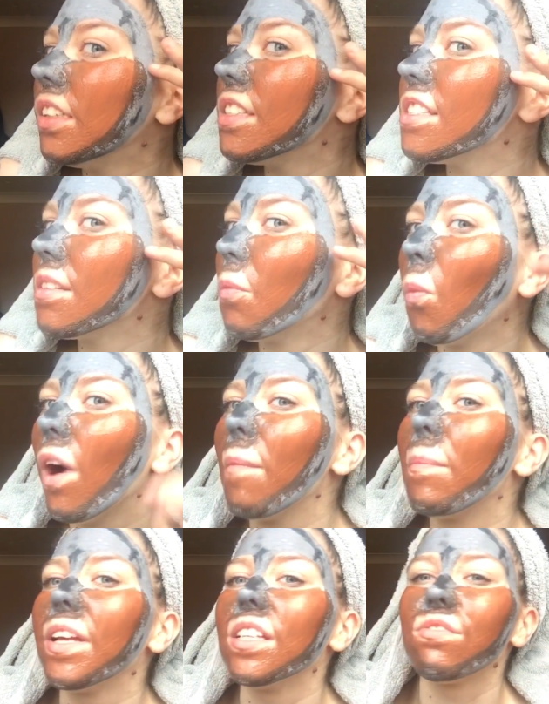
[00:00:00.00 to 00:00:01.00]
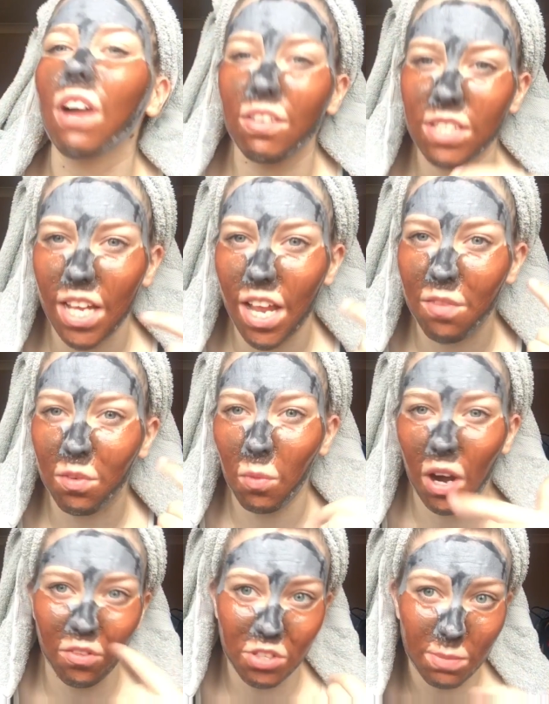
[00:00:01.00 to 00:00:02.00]
There's some wet bits around here from
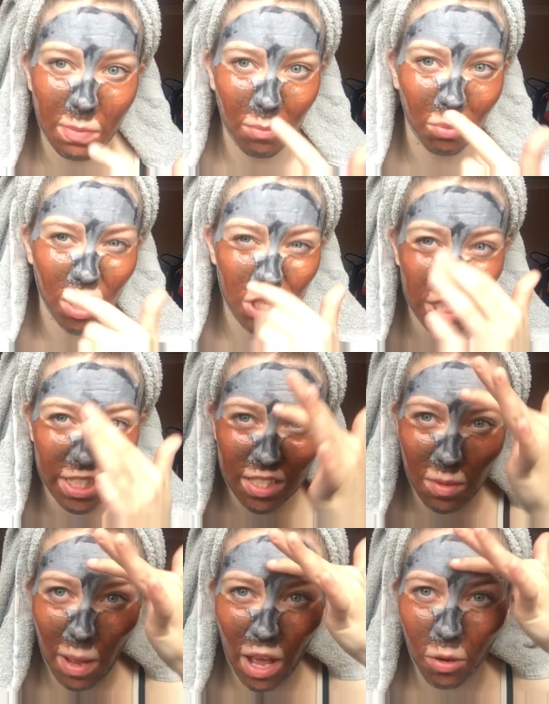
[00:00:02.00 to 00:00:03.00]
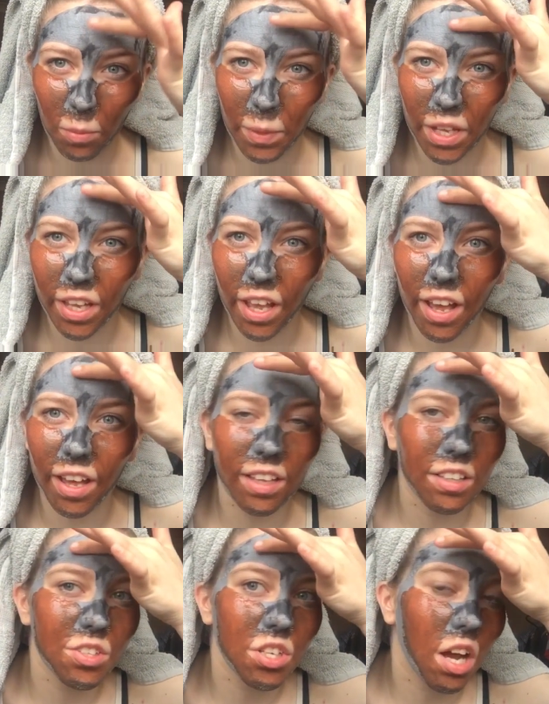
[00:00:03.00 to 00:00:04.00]
where I've just been brushing this about. But yeah,
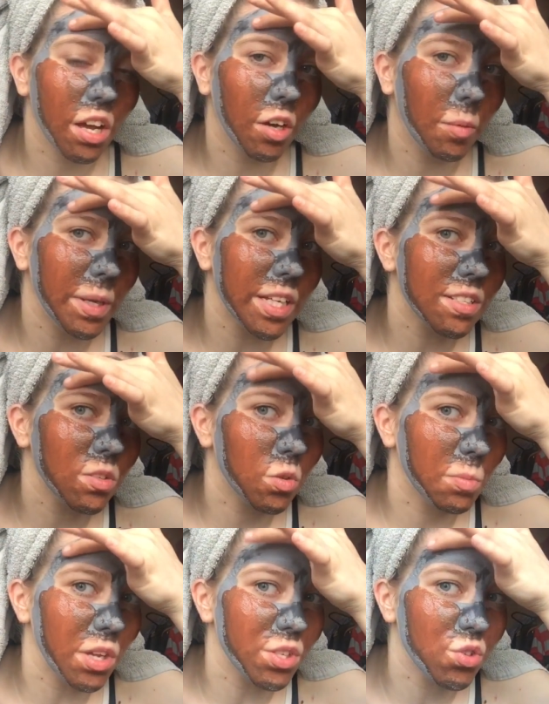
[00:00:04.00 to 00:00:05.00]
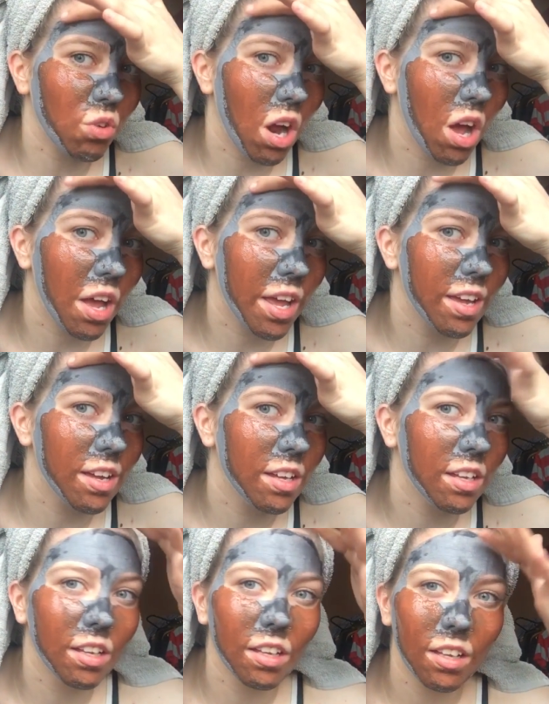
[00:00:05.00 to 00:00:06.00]
charcoal bit's almost dry.
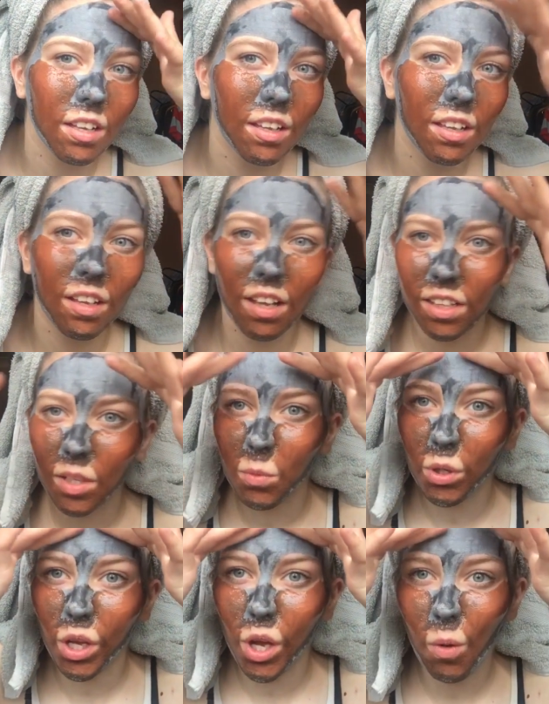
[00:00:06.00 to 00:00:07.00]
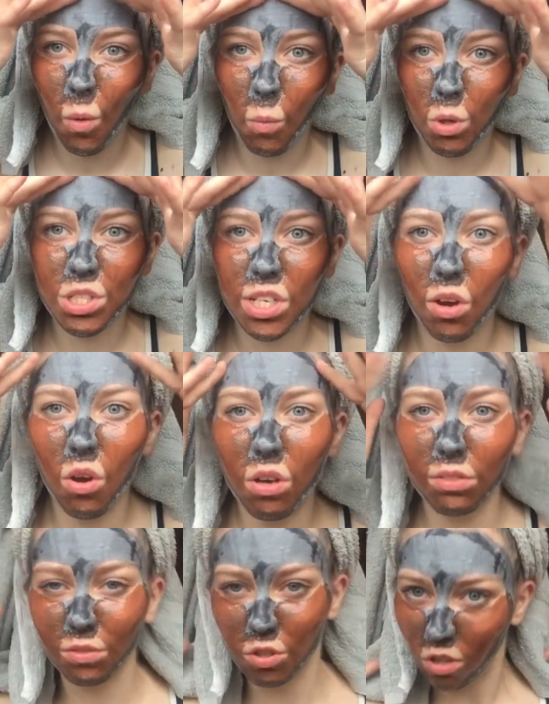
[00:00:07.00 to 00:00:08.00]
Then we'll go wash it
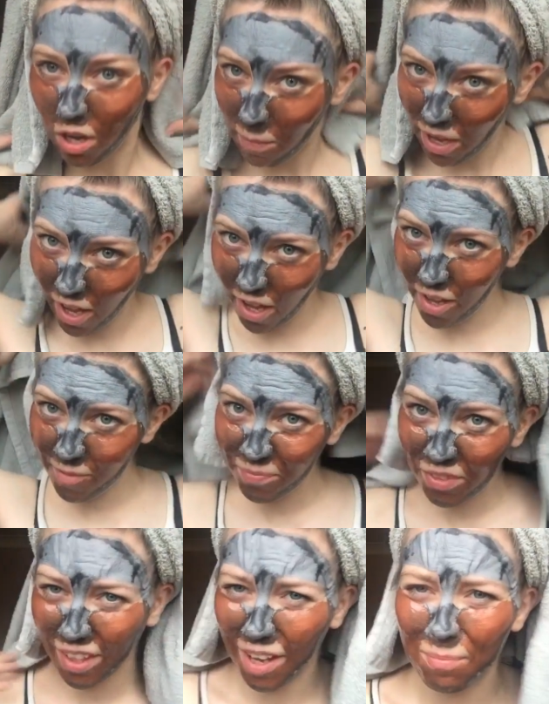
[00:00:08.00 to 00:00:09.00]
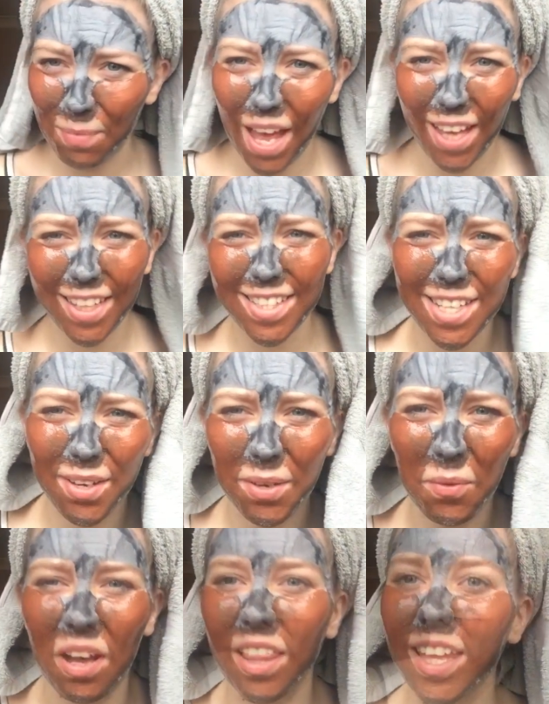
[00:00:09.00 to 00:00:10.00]
off, dry my hair, come back and tell
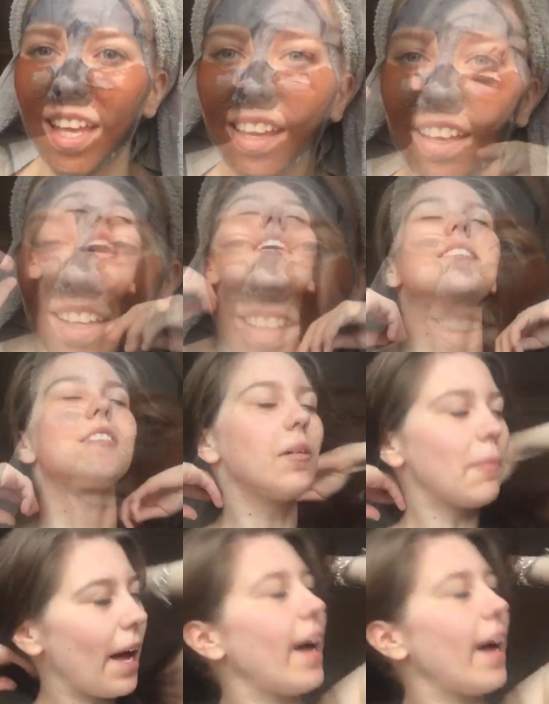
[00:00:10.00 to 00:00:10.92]
you what I think. Right, so I'm